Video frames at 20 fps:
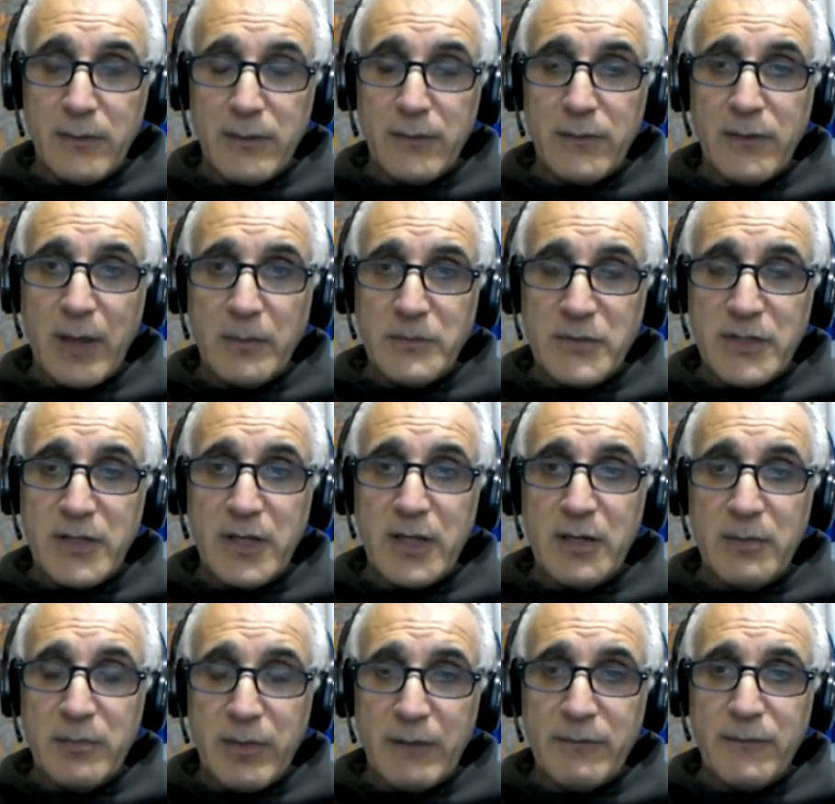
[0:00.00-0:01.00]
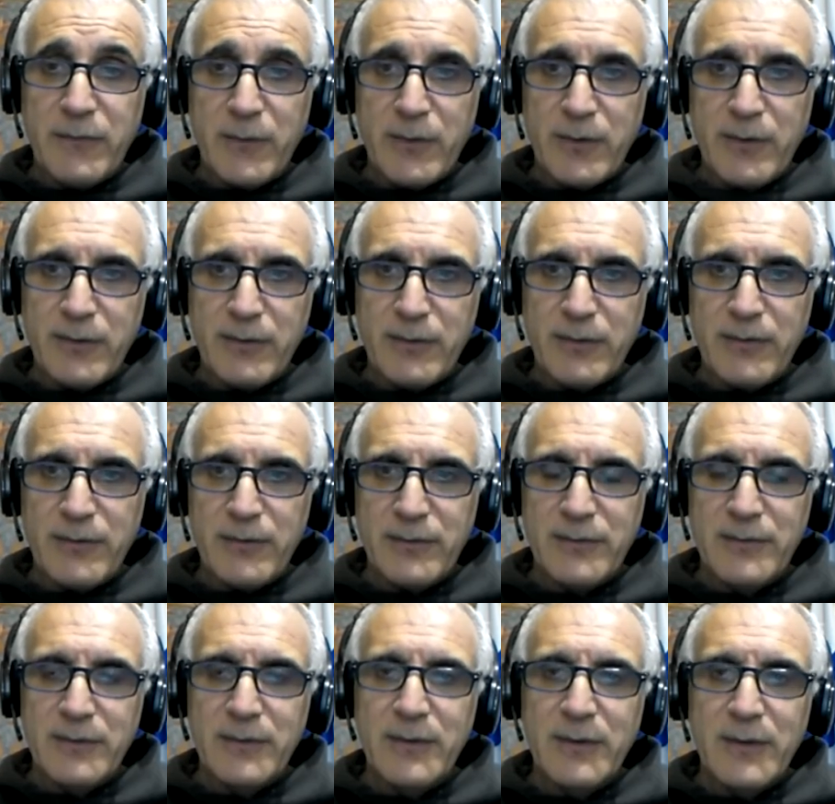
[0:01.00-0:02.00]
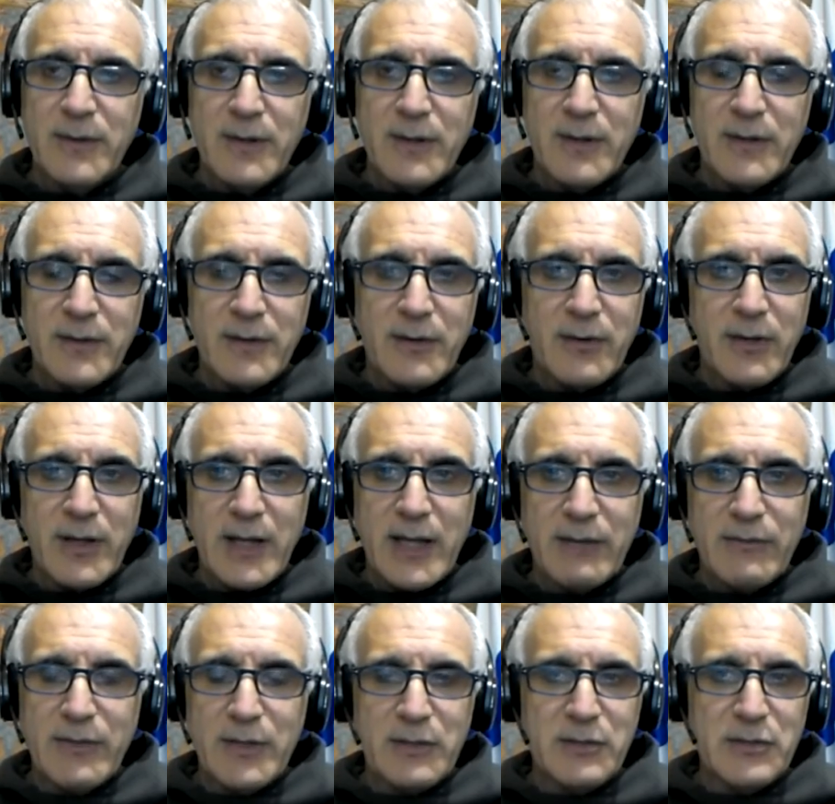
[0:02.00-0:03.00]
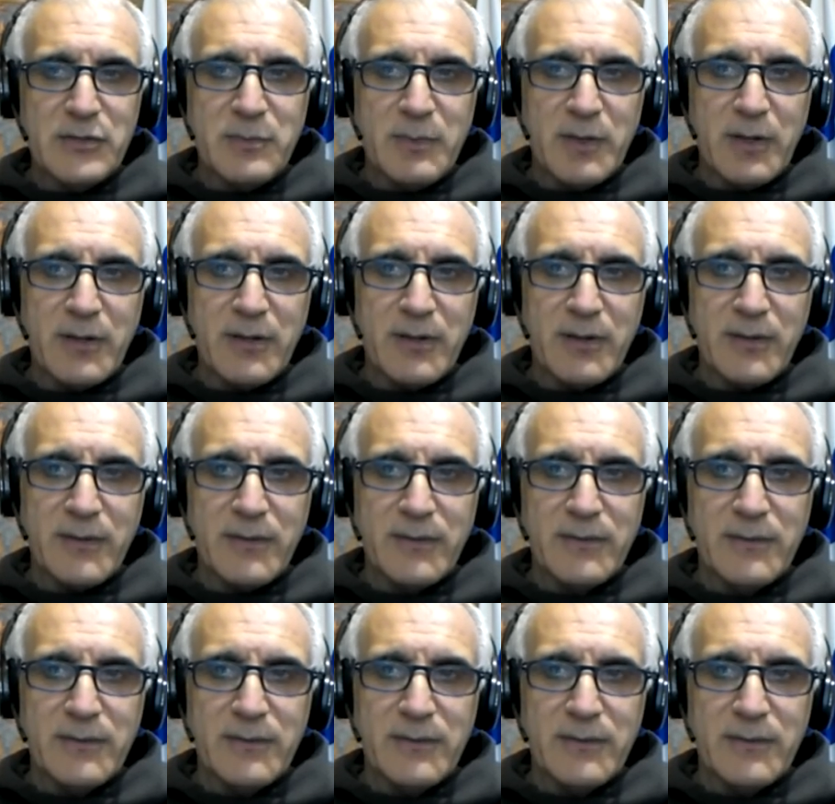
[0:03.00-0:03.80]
subjugated by foreigners. They don't have English monarchs.